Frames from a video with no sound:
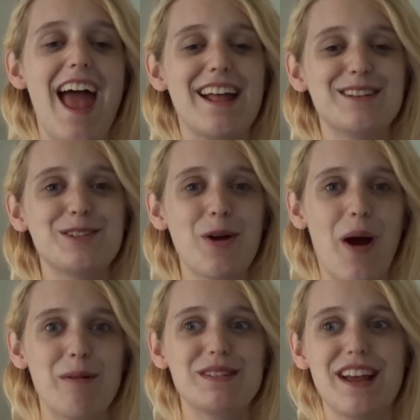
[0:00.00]
And so
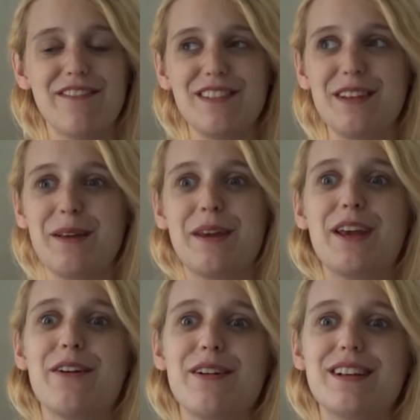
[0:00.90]
I was definitely
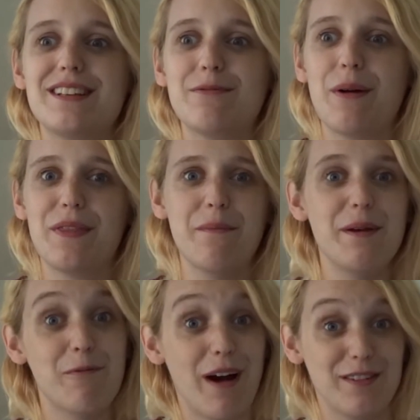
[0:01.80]
curious what the
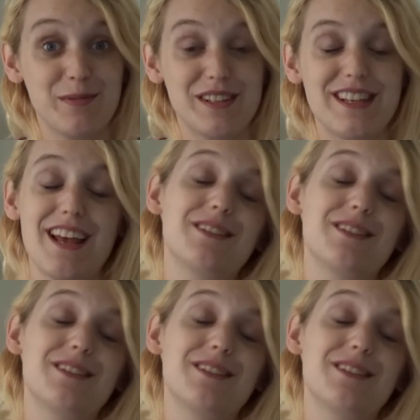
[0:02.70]
midwives would say.